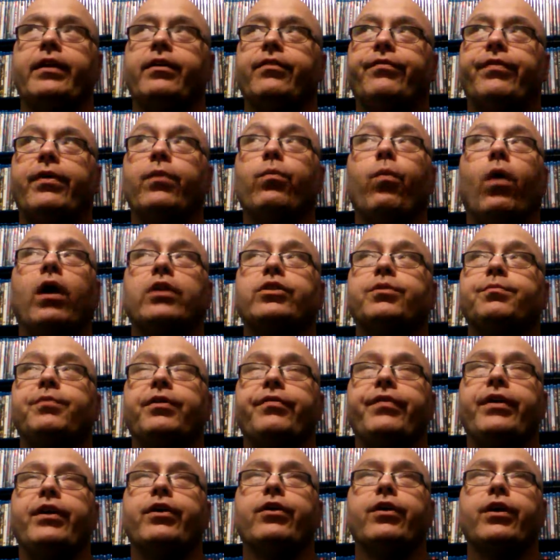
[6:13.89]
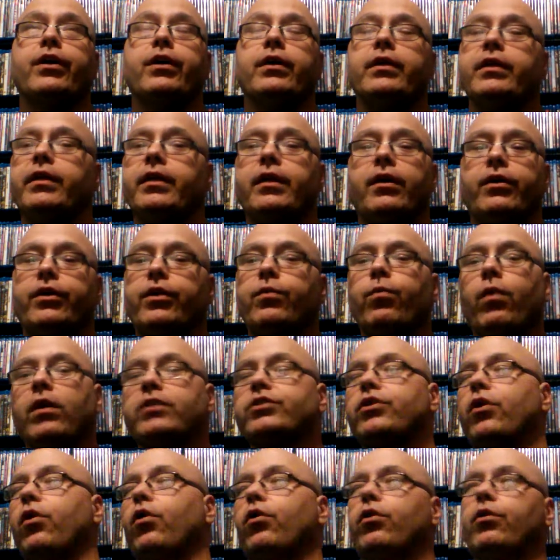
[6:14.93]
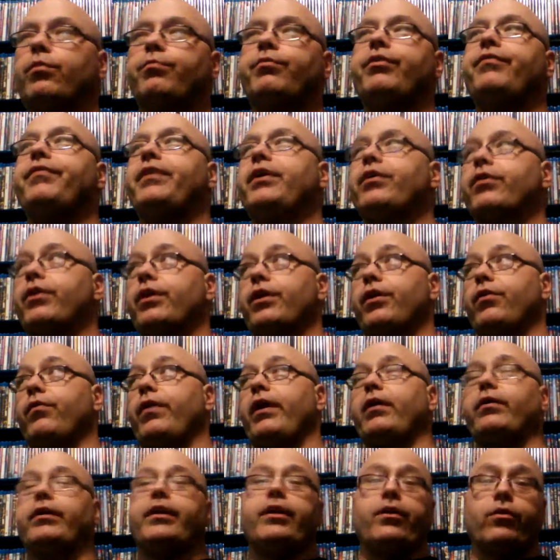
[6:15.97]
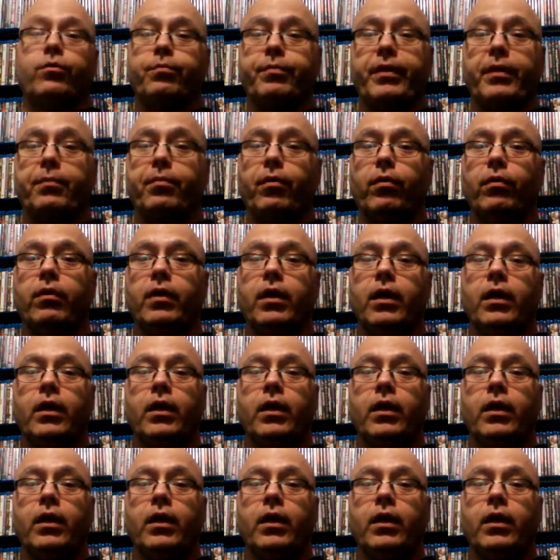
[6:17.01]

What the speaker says: If you watch a movie, you watch a horror movie, you're going to go out and kill people.